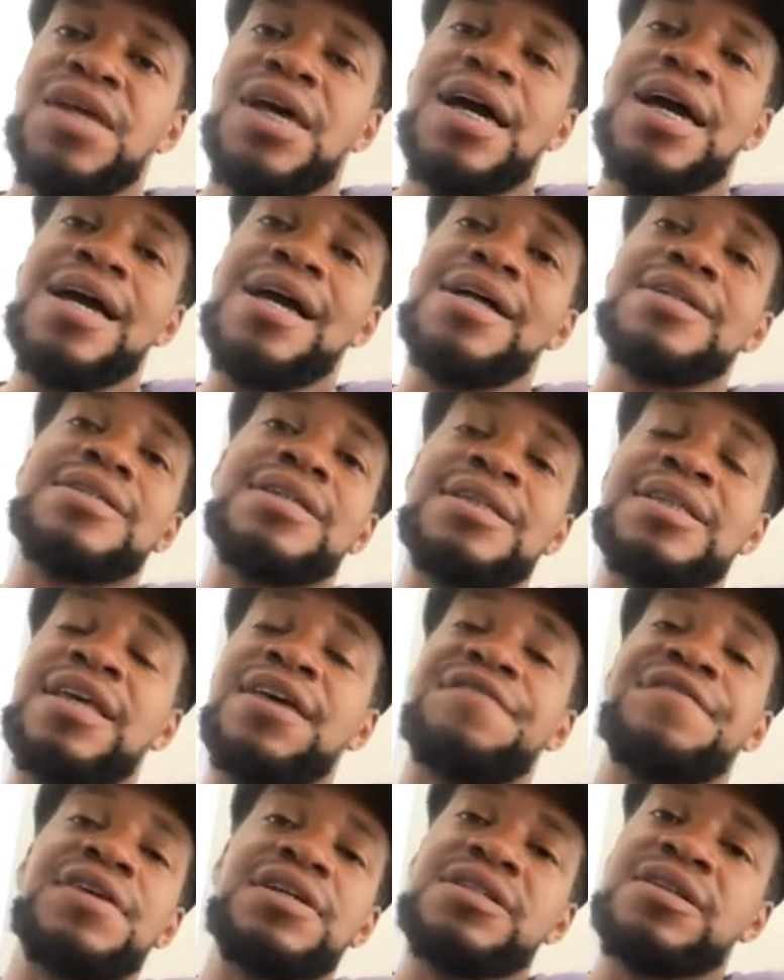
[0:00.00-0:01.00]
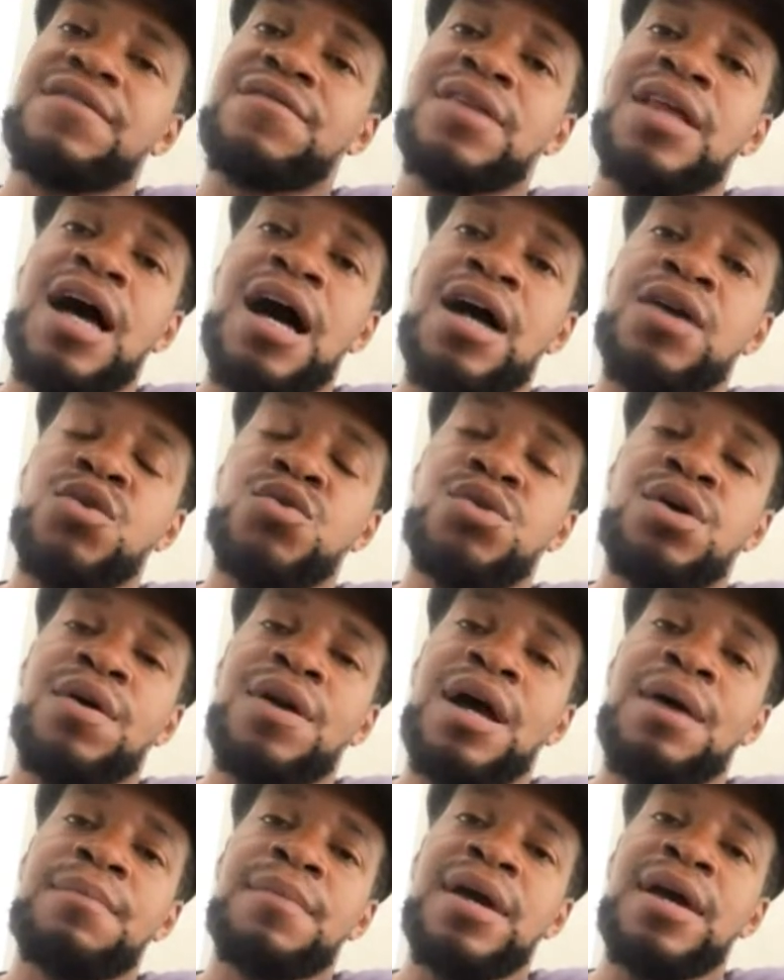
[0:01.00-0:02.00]
is the defensive line. You know what
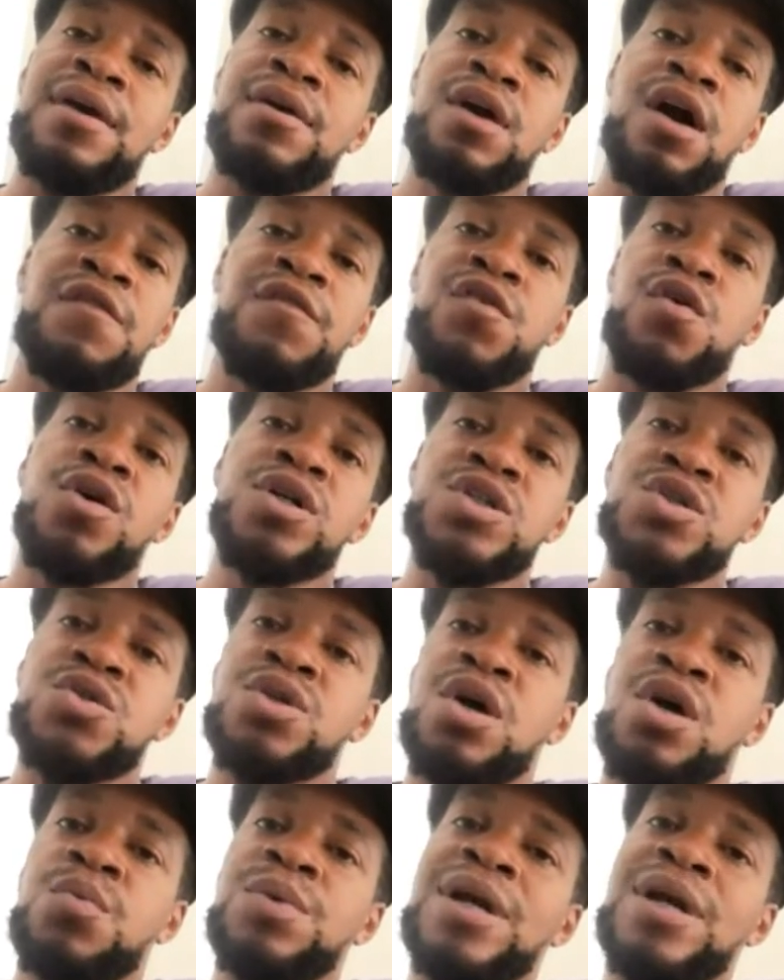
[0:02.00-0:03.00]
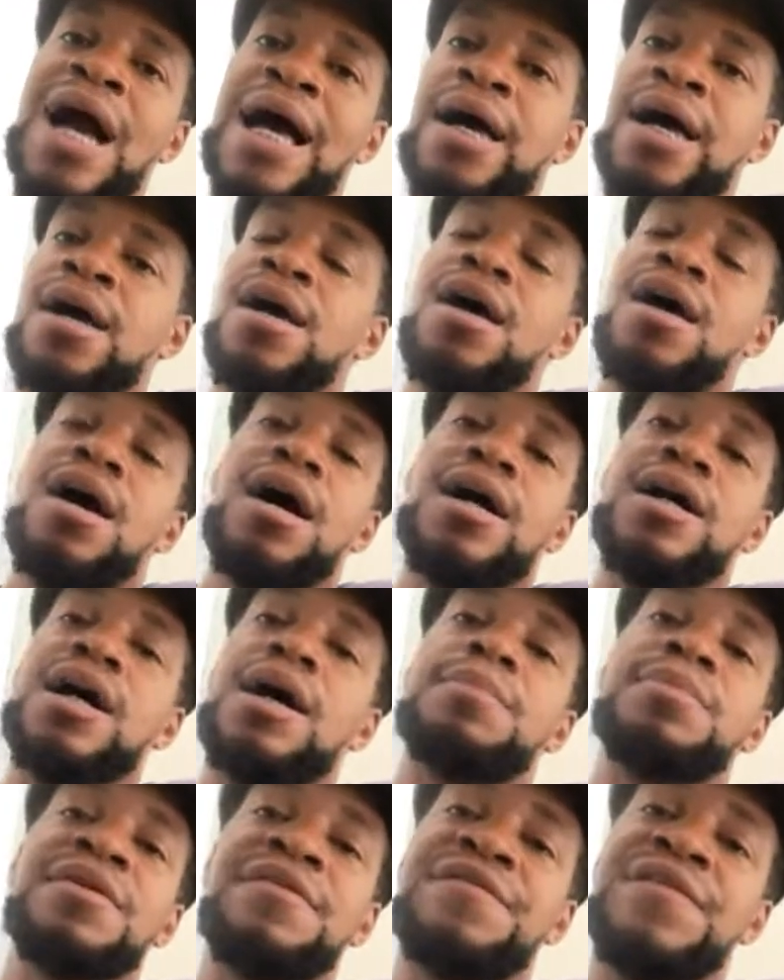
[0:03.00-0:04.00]
I mean? Of course, we got a
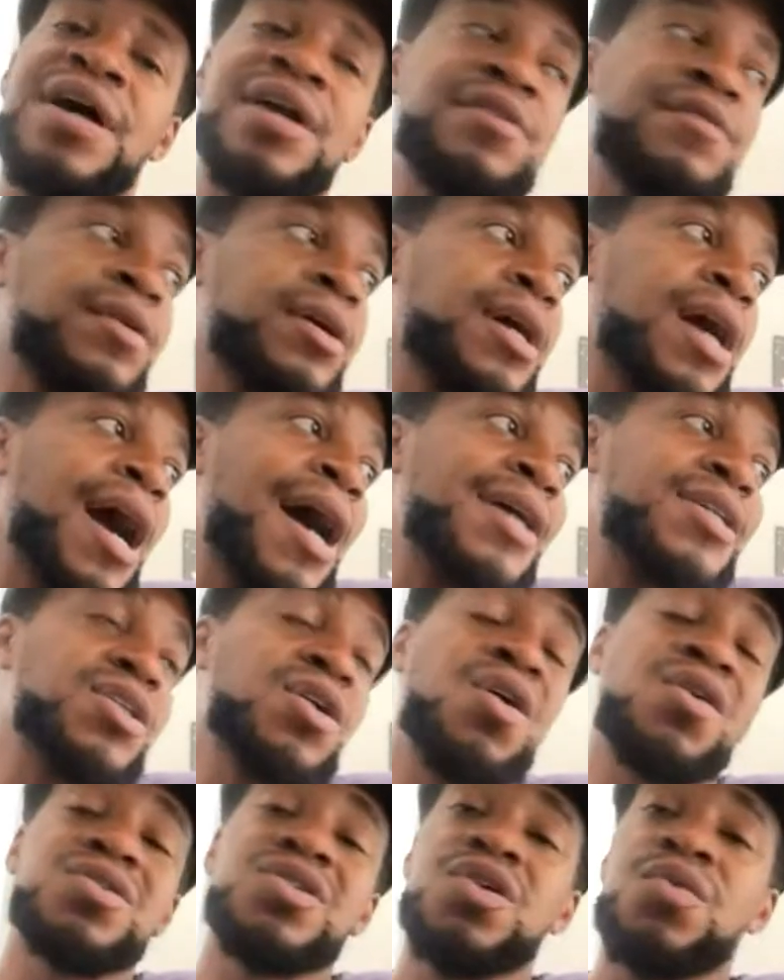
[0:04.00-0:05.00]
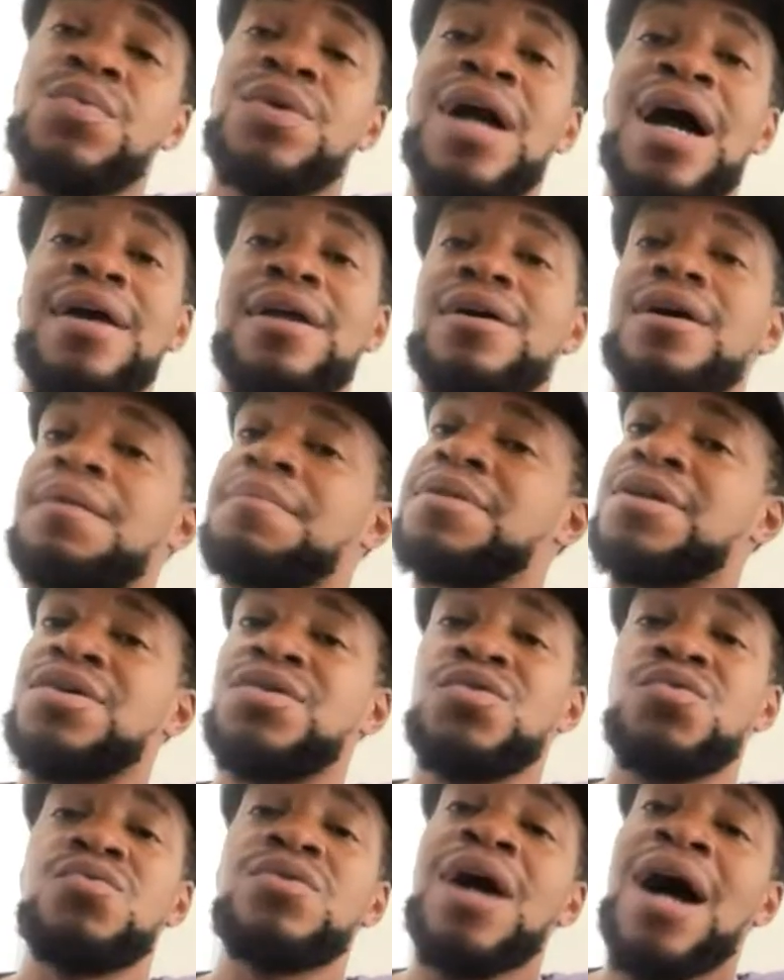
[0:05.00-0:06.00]
couple of veteran guys. Also, we got a couple of
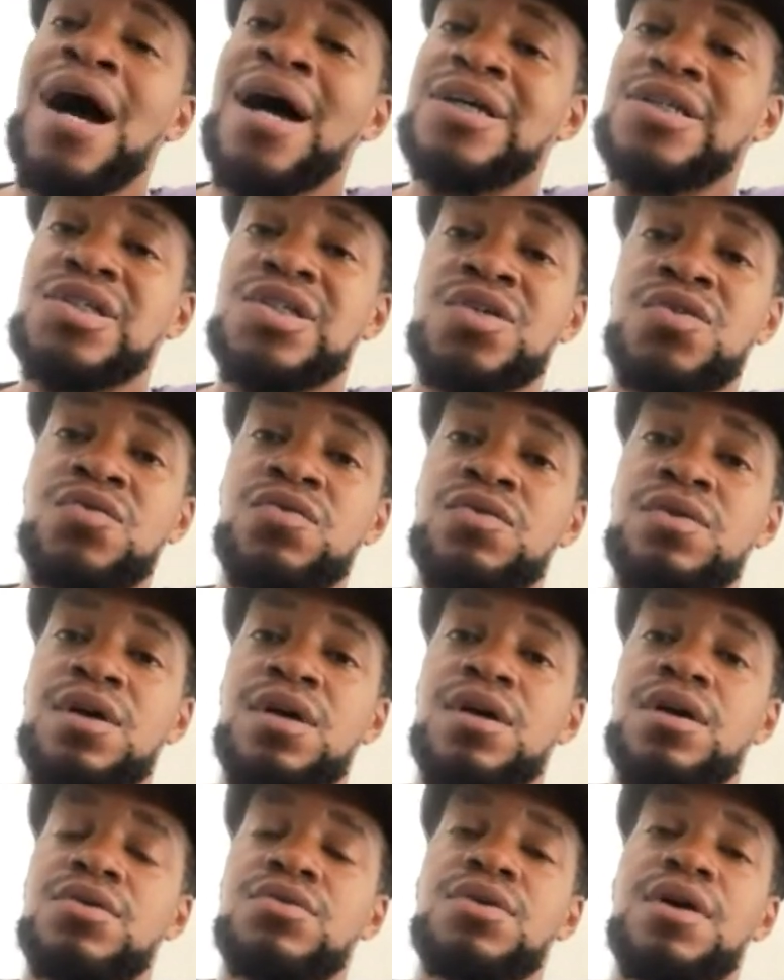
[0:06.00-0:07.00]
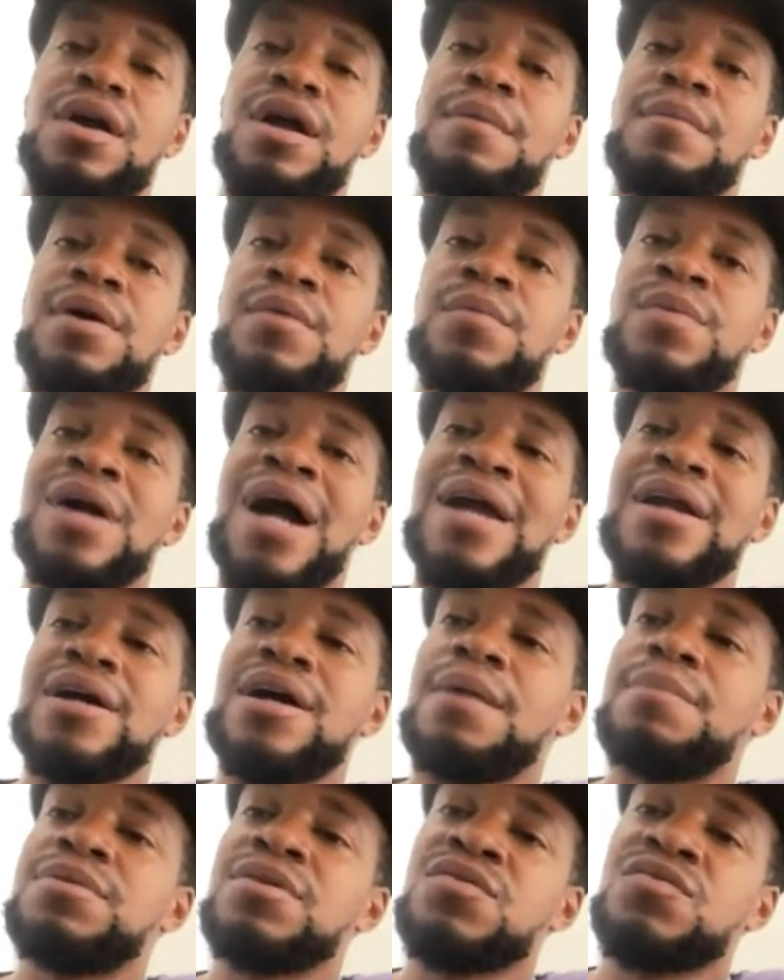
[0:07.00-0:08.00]
new guys too. You know what I mean? We got a
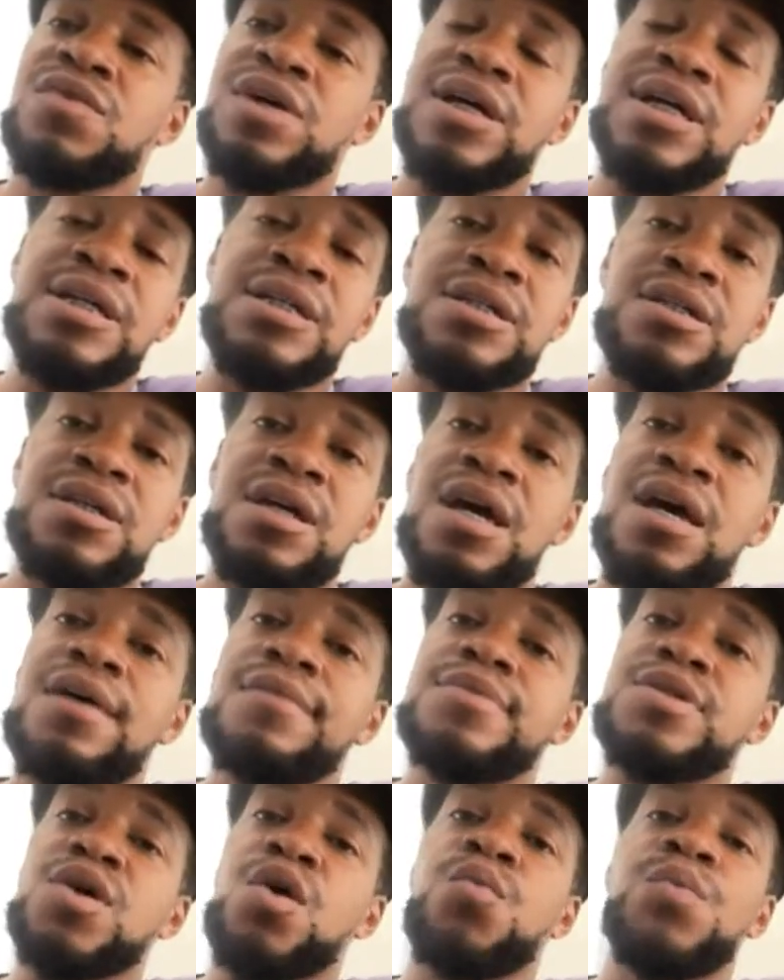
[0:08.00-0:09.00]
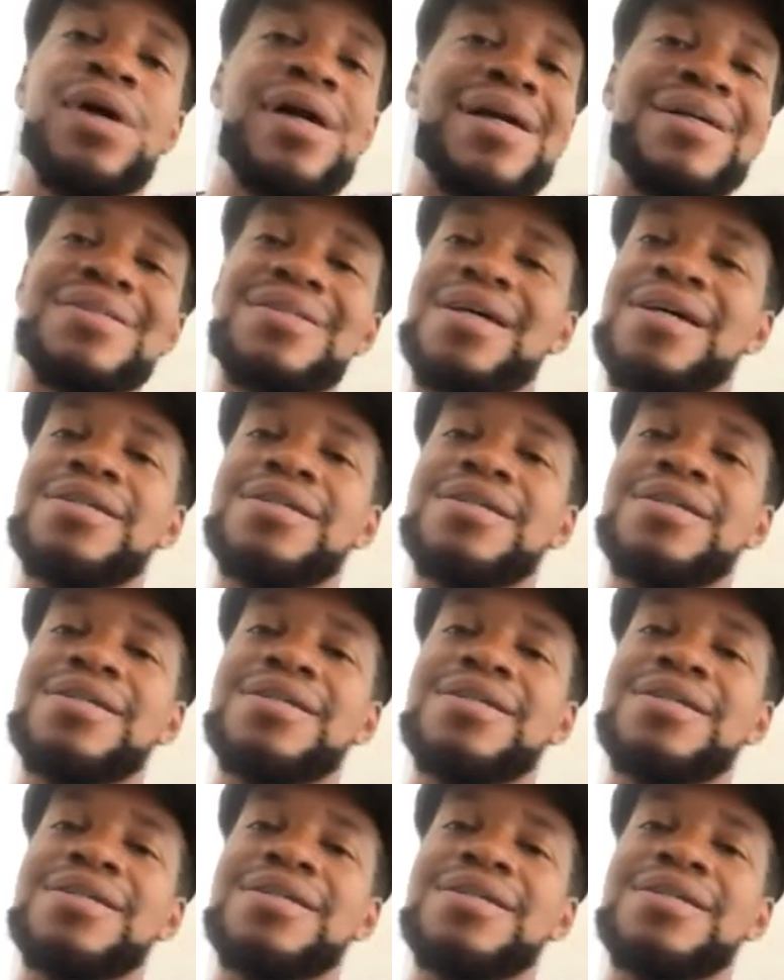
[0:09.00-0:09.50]
couple of rookies. So we can